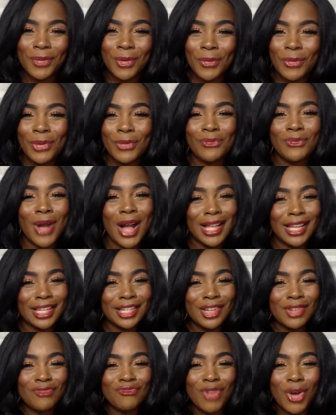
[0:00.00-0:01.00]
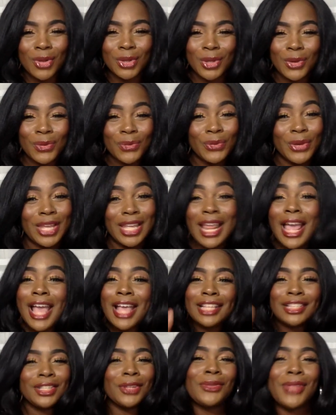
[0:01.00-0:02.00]
what we rocking and rolling with,
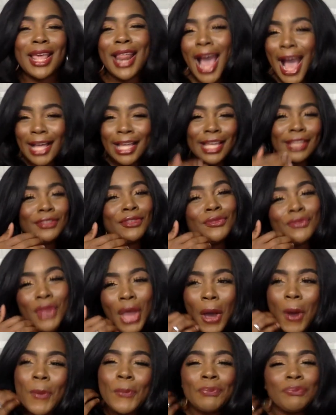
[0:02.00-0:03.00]
so that I can, you know,